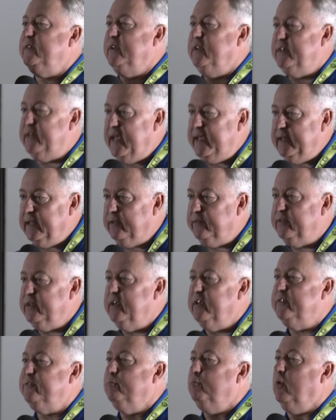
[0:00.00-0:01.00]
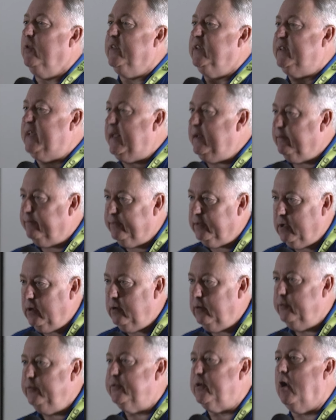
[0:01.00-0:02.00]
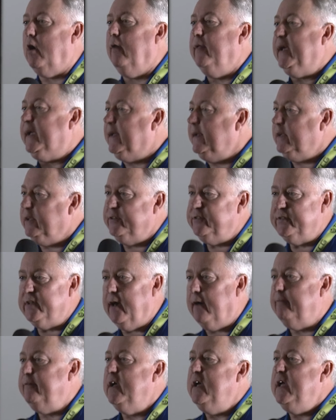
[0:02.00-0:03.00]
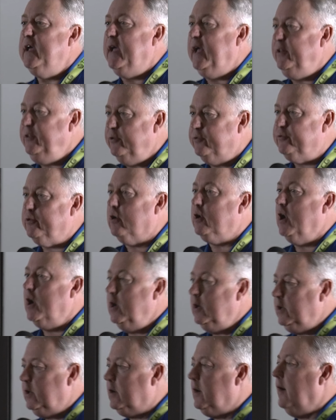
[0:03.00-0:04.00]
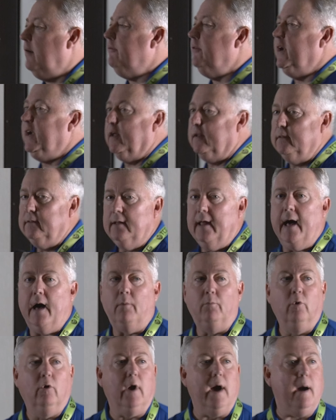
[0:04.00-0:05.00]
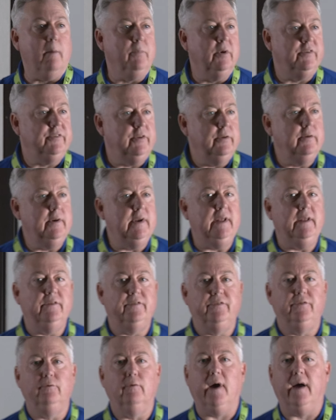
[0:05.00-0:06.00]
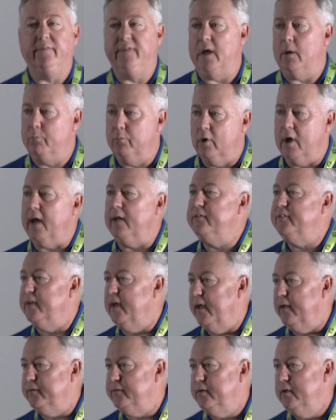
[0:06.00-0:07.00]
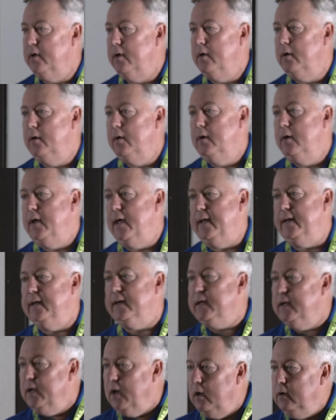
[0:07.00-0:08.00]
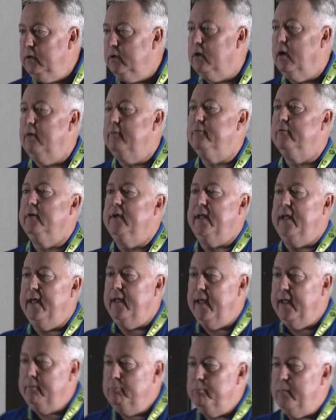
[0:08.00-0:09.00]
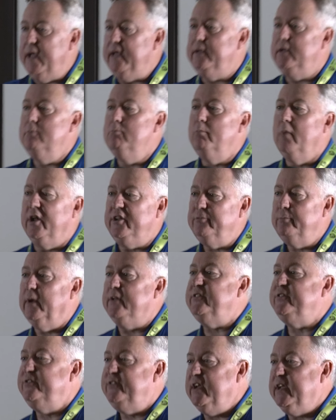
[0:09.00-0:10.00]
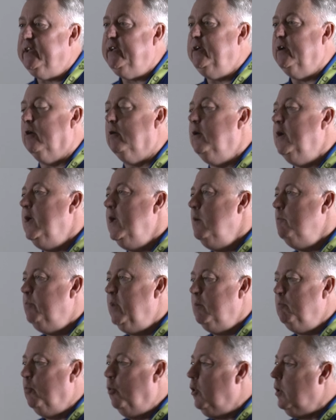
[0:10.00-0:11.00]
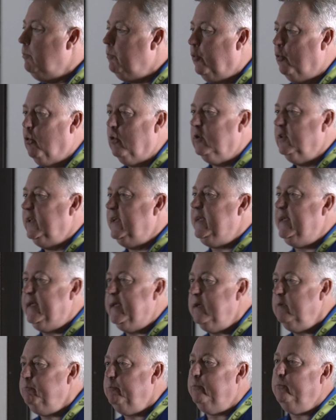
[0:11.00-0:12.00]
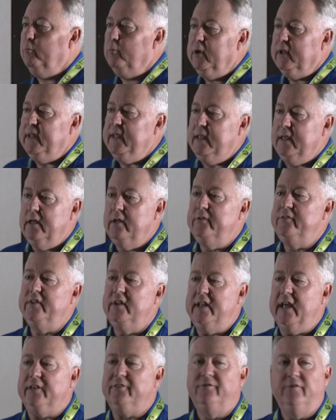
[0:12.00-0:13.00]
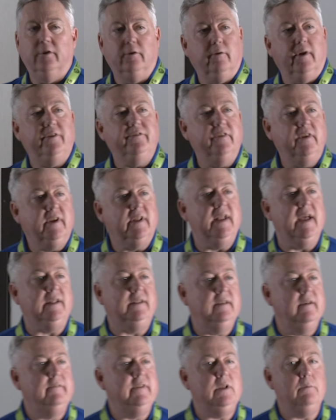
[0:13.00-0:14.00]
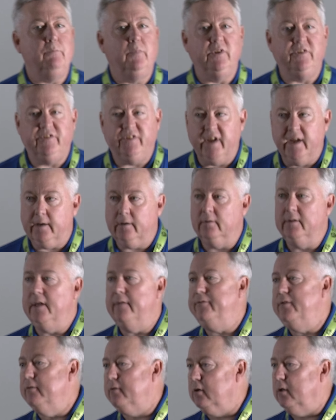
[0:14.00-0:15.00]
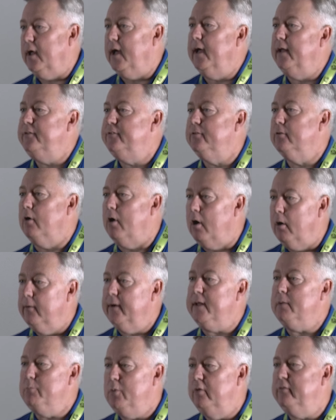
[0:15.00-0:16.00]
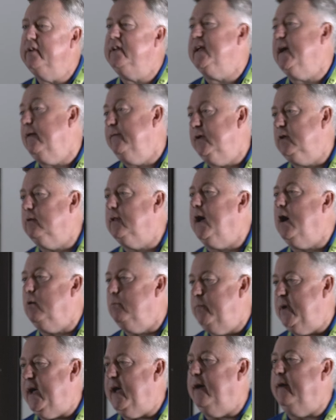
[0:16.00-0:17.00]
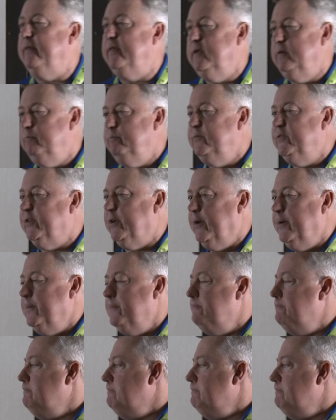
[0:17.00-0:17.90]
and the data exist, where the data flows, all that kind of good stuff, and you start uncovering a lot more opportunities throughout that process. And it can uncover it and make you much, much stickier. But more importantly, it really is the next generation connectivity, particularly if your clients are already moving down the cloud path. So